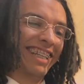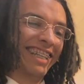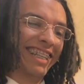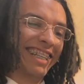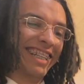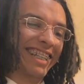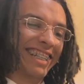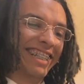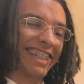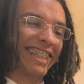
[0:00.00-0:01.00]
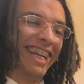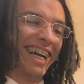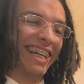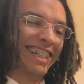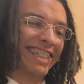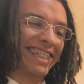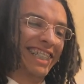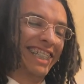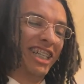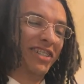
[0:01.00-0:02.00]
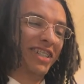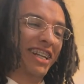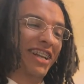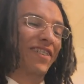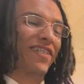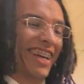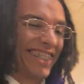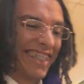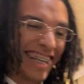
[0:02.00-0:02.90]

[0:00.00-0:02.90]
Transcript: How about now? Yeah. That's should that face.